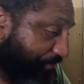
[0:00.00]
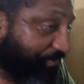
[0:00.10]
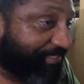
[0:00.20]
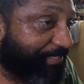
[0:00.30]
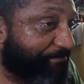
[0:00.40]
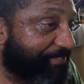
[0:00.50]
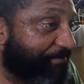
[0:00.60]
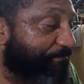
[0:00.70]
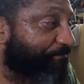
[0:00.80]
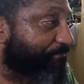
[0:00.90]
up with
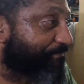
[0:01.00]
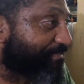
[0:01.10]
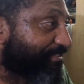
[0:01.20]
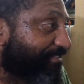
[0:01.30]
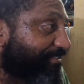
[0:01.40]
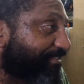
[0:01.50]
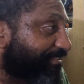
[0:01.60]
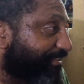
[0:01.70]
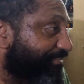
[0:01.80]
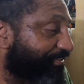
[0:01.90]
something.
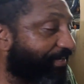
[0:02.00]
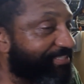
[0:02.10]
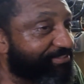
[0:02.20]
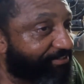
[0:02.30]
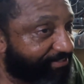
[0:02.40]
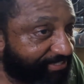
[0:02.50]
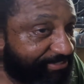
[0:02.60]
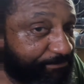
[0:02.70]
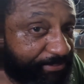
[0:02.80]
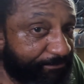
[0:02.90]
And so I started
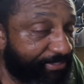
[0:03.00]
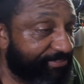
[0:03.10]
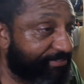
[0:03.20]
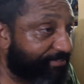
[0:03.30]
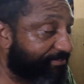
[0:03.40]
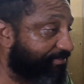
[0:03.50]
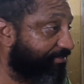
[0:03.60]
experimenting